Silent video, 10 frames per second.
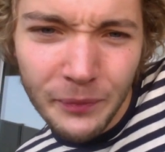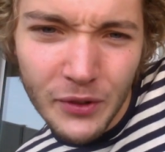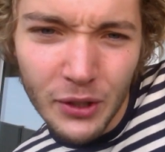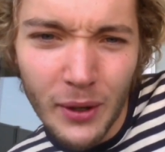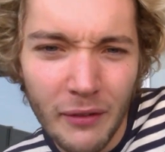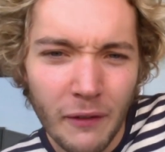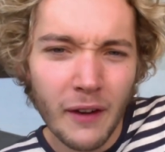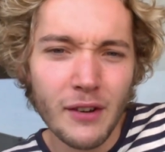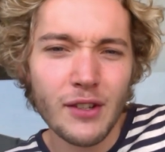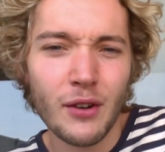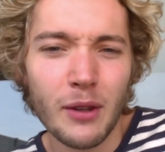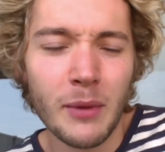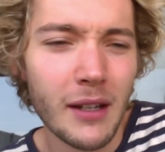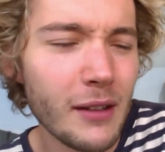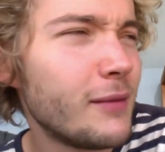Do you have a favourite song at the
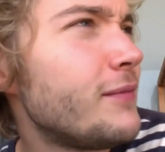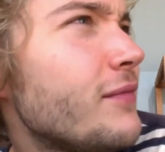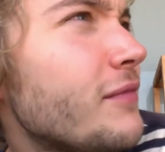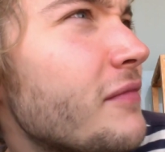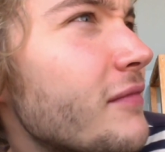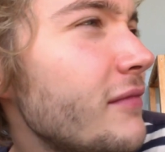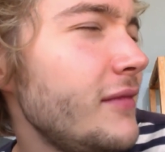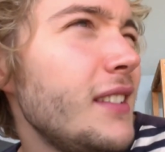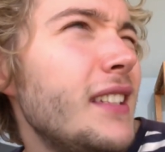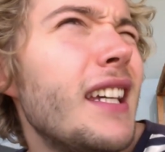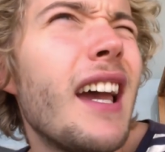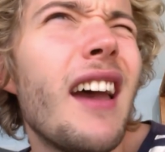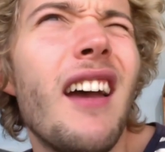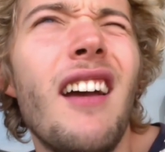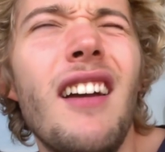minute?
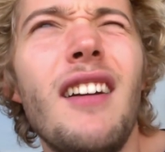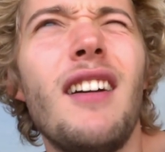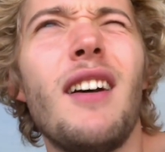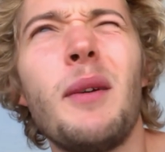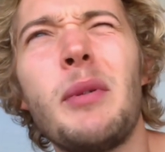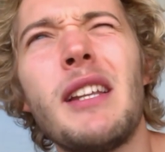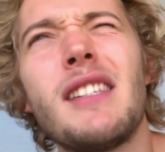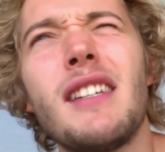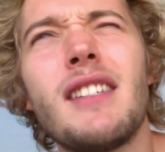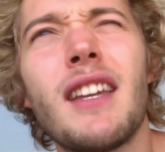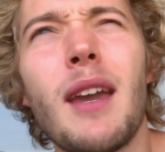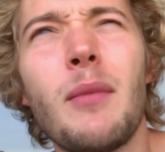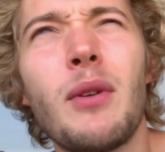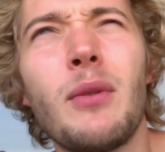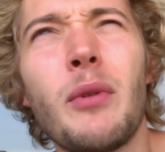Yeah, I've been listening to
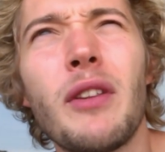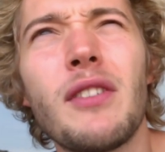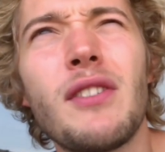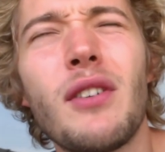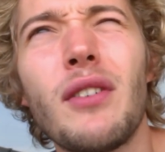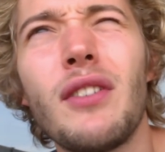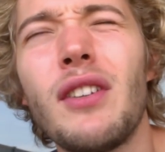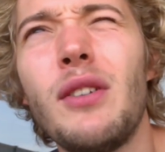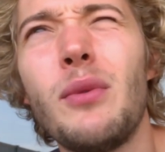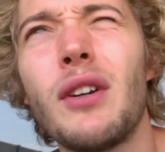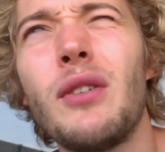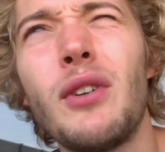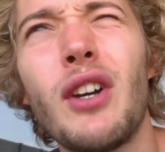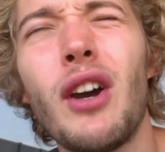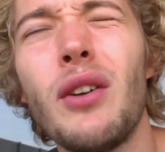Chemical Brothers' song, the new one
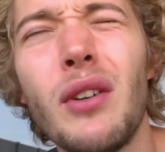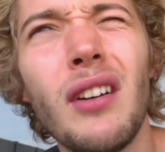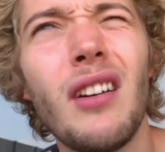called Go.